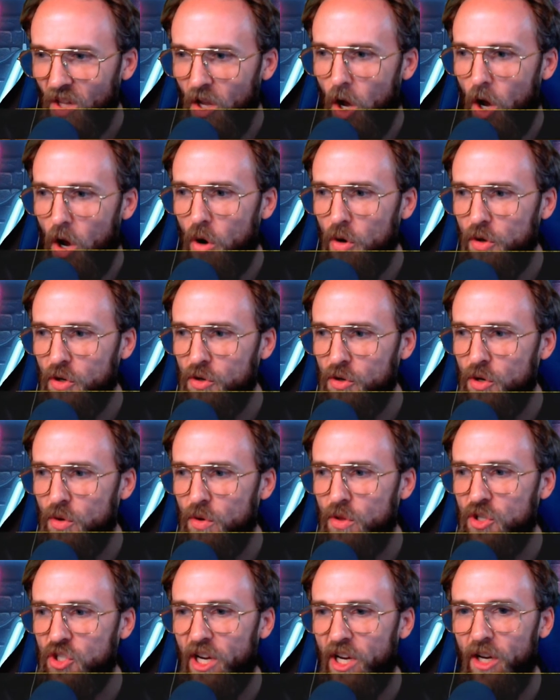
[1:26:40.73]
oh, you're new
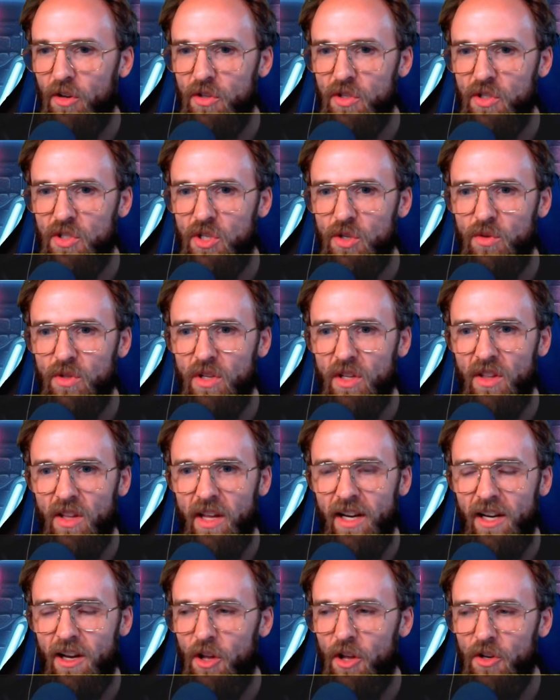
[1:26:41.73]
to the channel, you tuned in
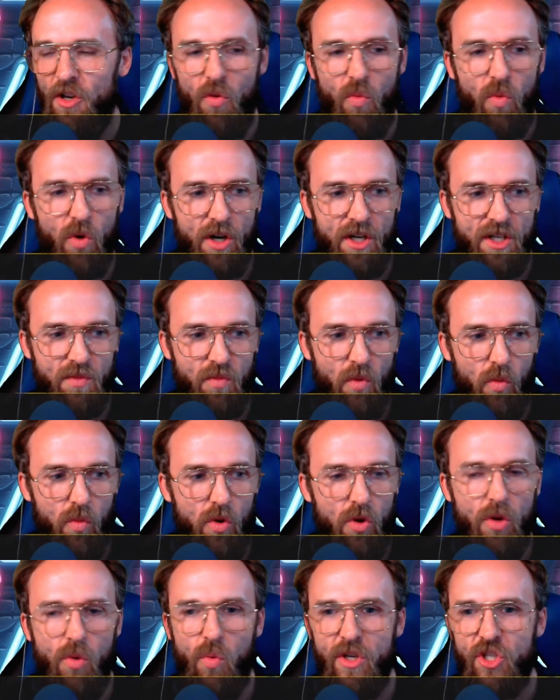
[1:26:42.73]
late. Oh, no worries. But
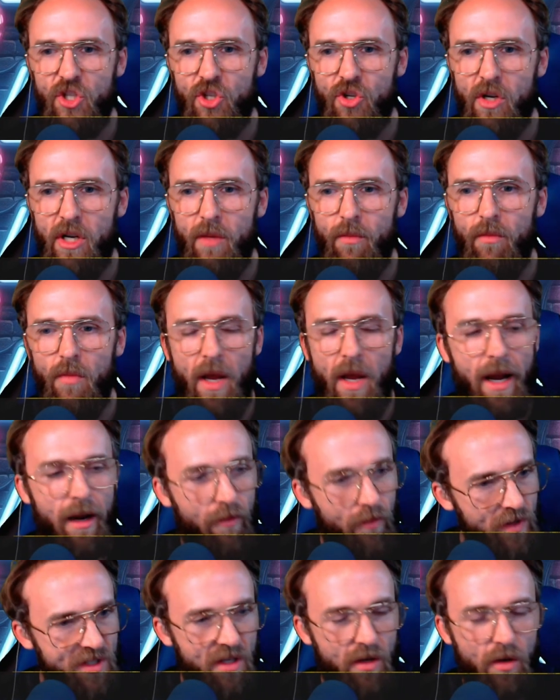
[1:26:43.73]
we'll, we stream
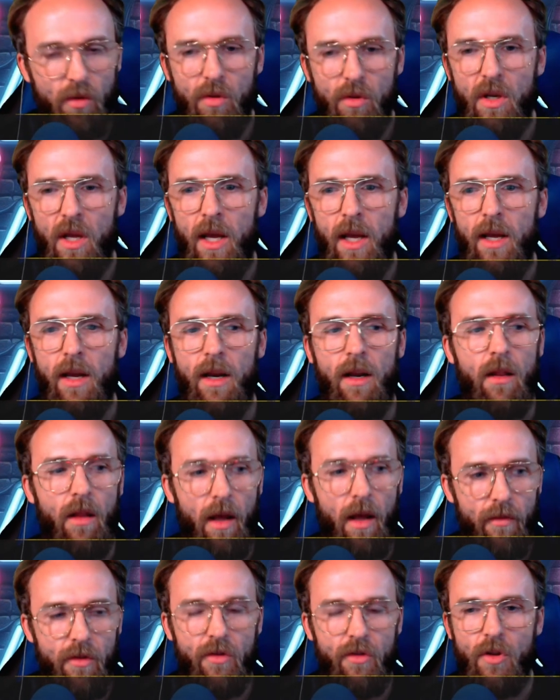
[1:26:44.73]
every single day at
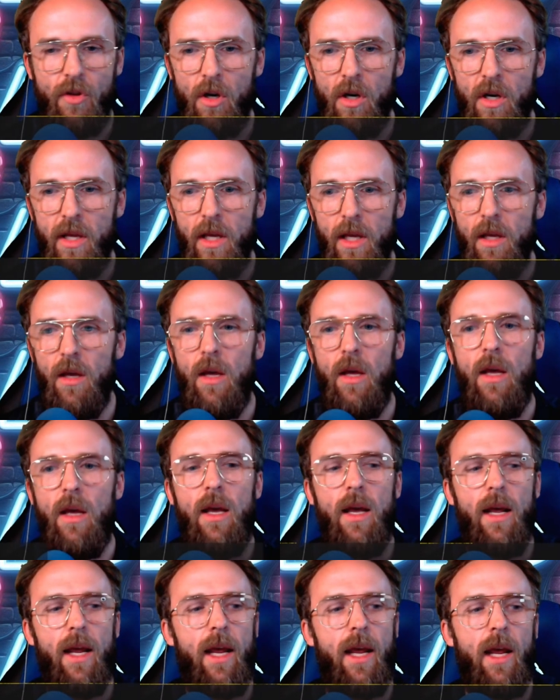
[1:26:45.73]
eleven thirty,
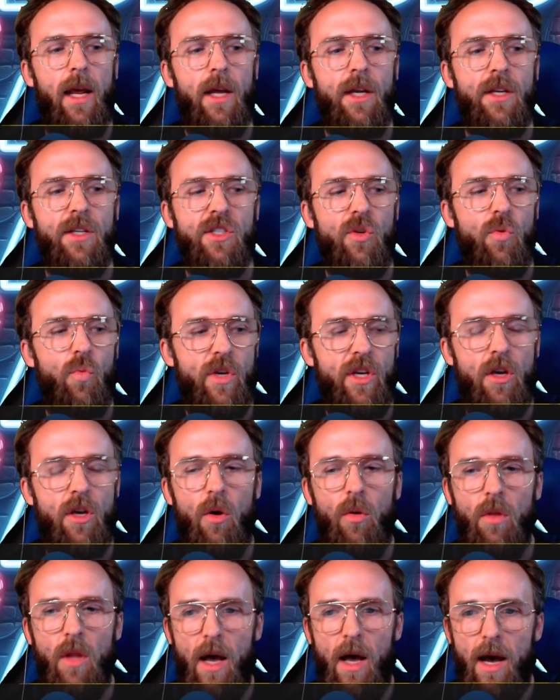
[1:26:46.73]
and we
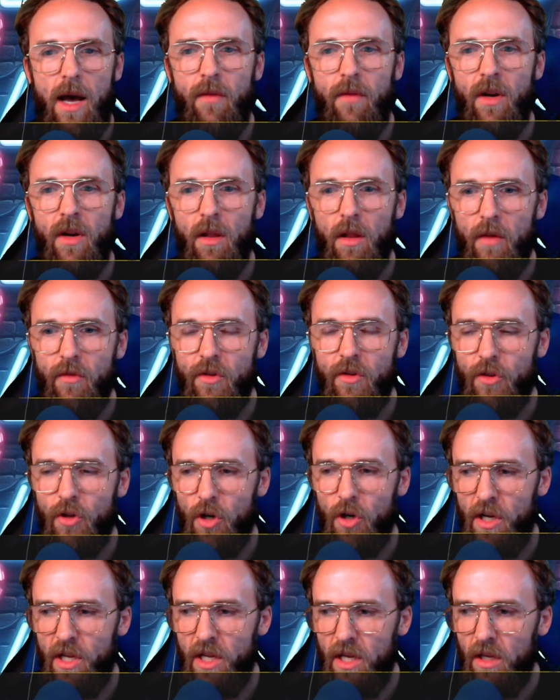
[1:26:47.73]
go live at eleven
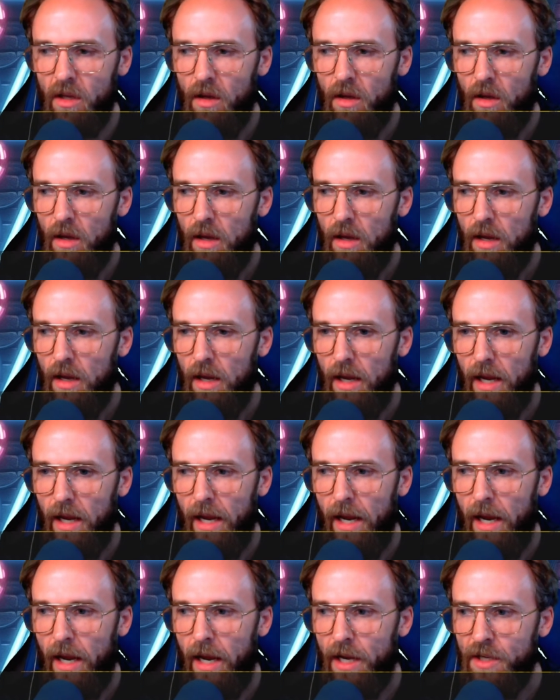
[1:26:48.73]
thirty,
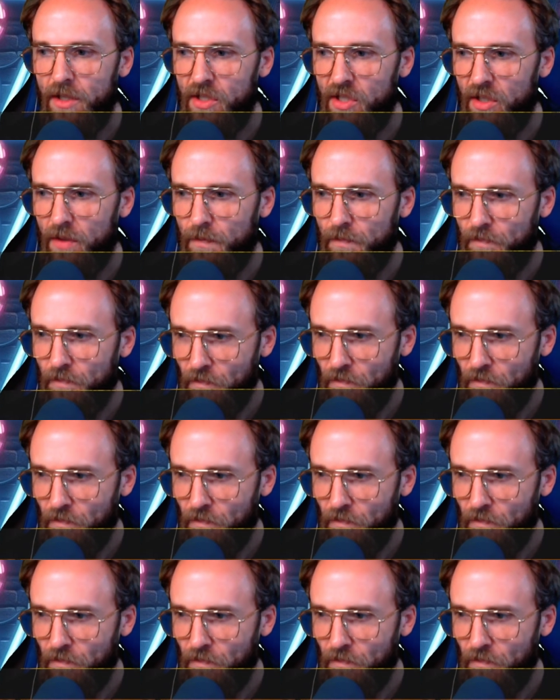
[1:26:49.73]
and